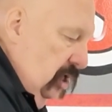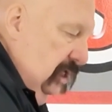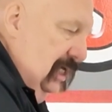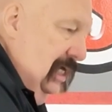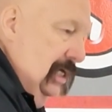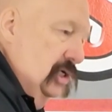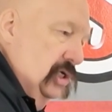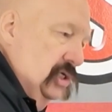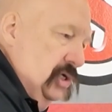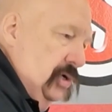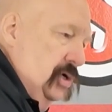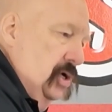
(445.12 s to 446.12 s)
on the key, just
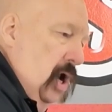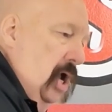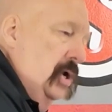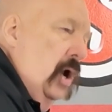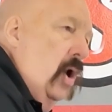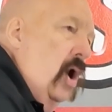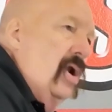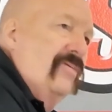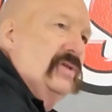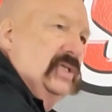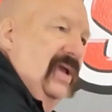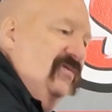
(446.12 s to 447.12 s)
turn it on. All of
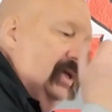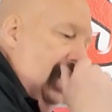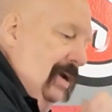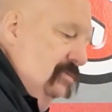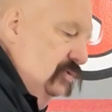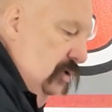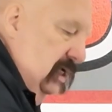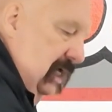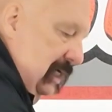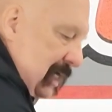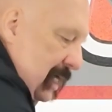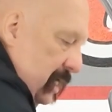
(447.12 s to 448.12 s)
the safety items will
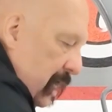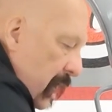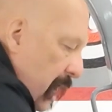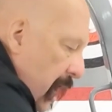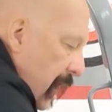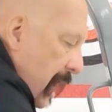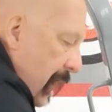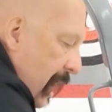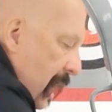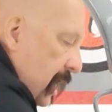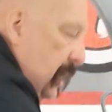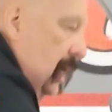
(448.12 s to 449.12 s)
kick in,
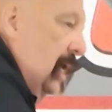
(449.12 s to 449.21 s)
and